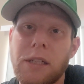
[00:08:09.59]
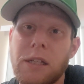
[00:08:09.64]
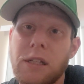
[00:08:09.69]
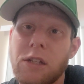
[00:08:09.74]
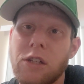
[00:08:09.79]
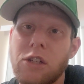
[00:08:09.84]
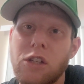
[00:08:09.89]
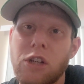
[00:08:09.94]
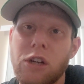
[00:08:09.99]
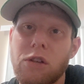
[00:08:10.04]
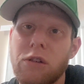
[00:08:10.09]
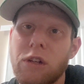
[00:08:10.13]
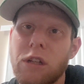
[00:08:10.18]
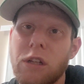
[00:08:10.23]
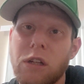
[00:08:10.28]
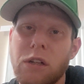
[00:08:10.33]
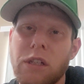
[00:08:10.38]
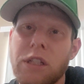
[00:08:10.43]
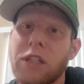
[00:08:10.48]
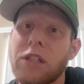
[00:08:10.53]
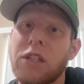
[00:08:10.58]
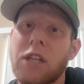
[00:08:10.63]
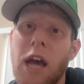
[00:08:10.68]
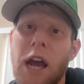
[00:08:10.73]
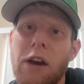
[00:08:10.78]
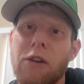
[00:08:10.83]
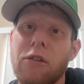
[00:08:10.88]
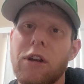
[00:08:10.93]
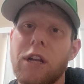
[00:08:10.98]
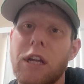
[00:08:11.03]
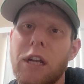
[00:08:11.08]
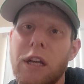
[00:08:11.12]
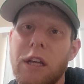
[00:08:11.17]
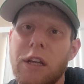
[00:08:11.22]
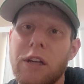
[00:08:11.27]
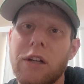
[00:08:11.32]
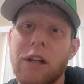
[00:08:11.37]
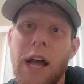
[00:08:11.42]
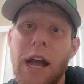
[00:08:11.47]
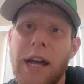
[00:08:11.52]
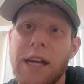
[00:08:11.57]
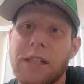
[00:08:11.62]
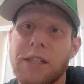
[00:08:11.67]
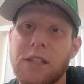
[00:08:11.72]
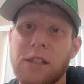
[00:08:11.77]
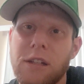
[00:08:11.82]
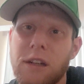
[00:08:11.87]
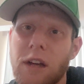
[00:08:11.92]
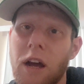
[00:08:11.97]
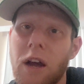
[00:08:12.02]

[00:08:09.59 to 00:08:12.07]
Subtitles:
He's a jittery little. He's a Tyreek Hill-esque.